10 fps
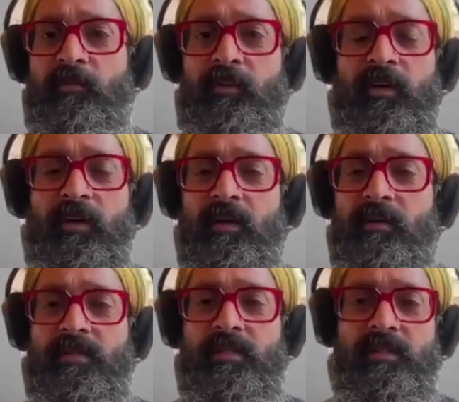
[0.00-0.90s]

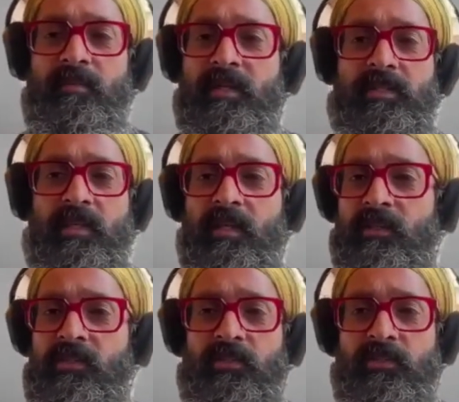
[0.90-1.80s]
for 6 months, a
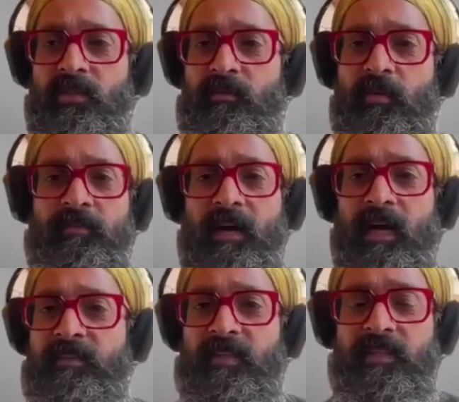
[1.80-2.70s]
year, 2, 3, 4,
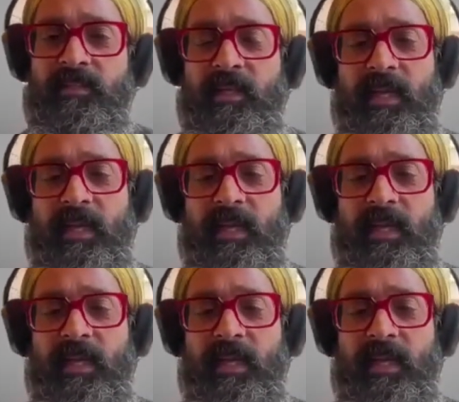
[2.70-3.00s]
5 years?